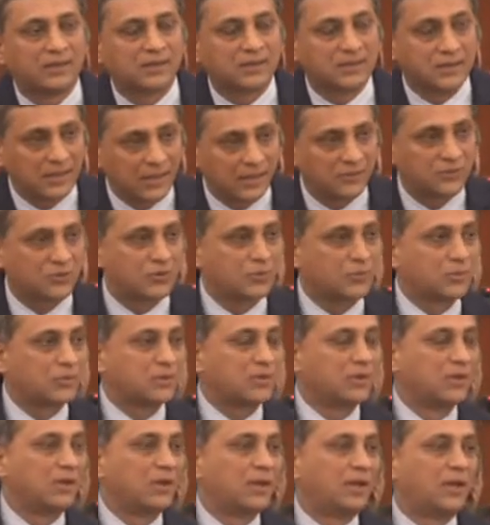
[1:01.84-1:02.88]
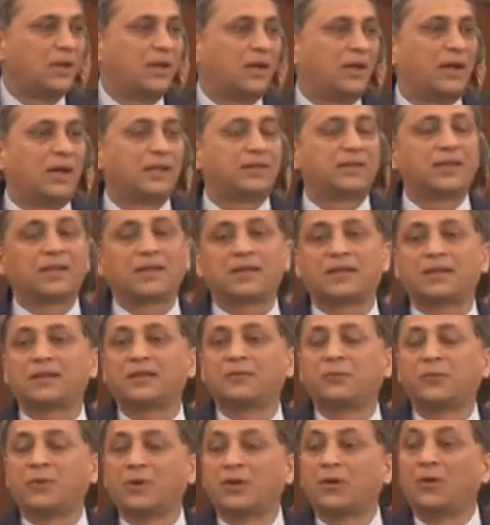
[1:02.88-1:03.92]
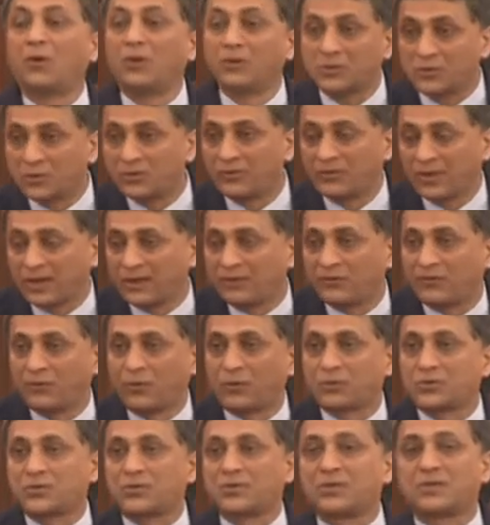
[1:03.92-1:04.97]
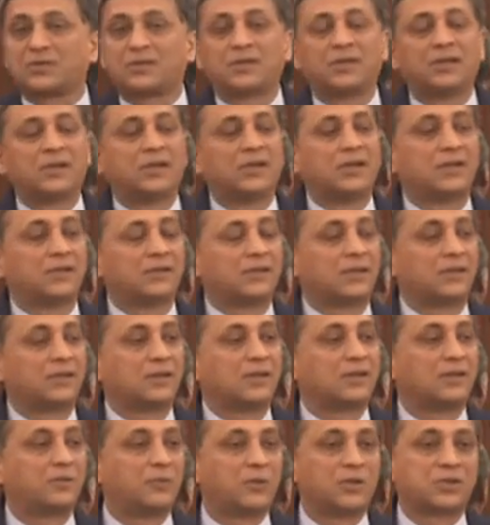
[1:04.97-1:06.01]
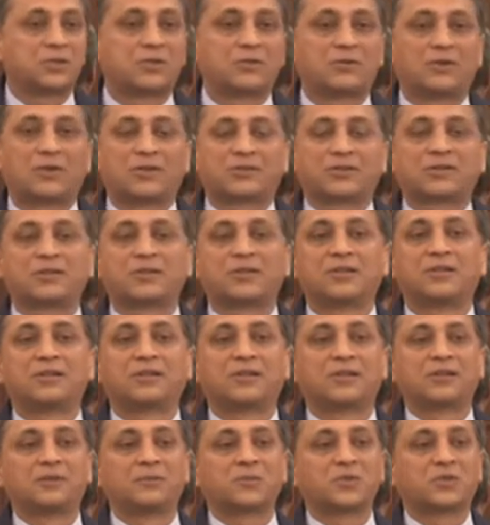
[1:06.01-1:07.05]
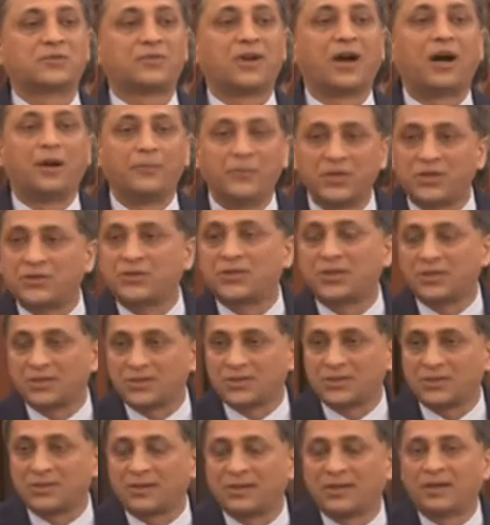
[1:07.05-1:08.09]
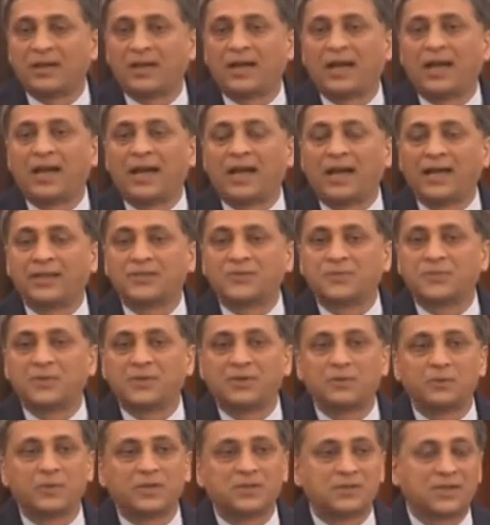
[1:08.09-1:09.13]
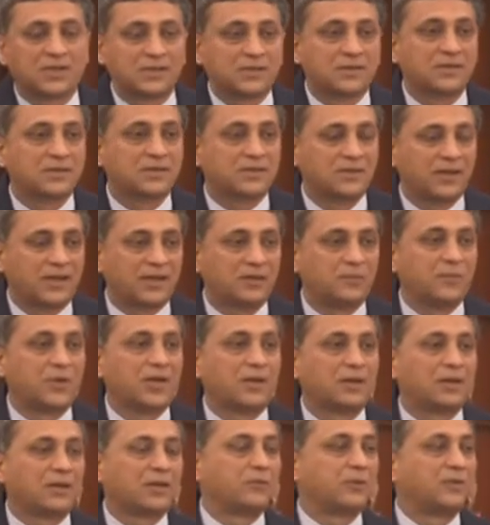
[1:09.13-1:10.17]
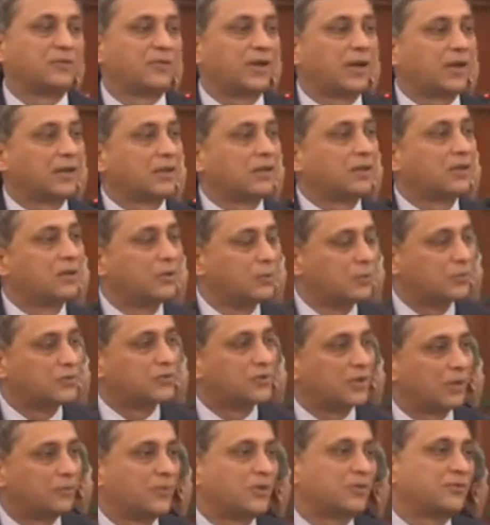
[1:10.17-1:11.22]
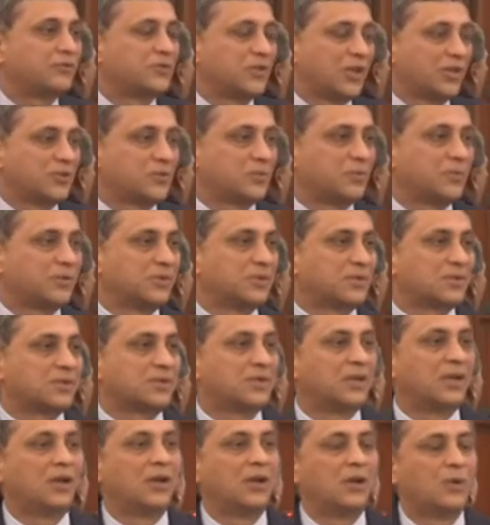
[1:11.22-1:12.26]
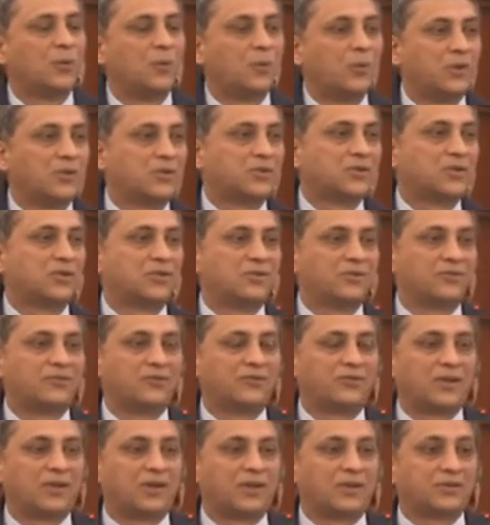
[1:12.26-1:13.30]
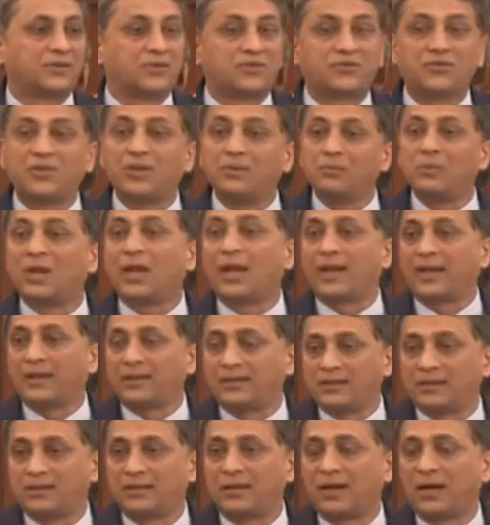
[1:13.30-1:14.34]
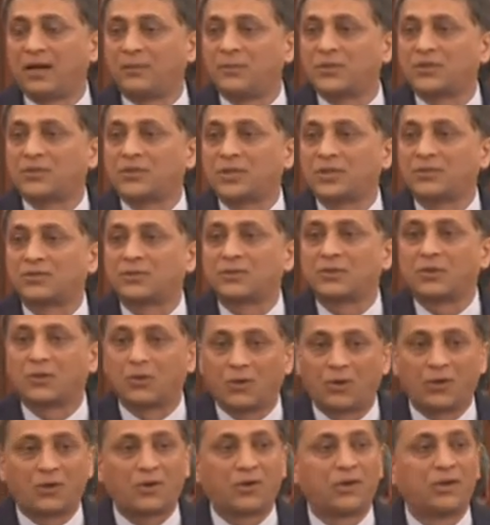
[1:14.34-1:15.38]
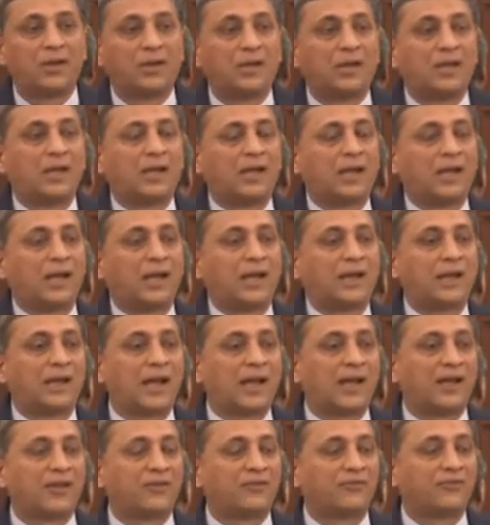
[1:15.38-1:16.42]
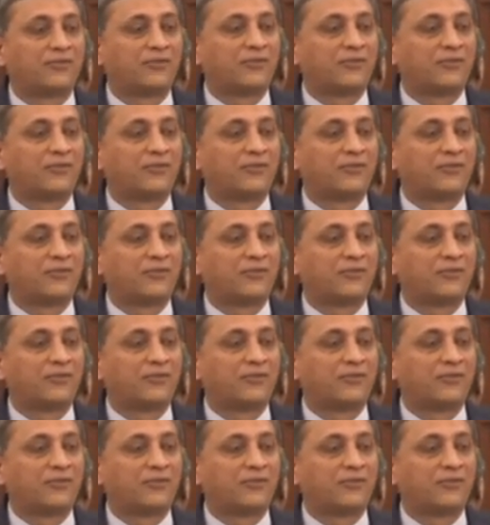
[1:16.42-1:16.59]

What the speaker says: statute. I think we're also very fortunate that the commercial roster in terms of arbitration has been with Justice Nariman, and we've had a huge number of judgments which have streamlined the arbitration law and have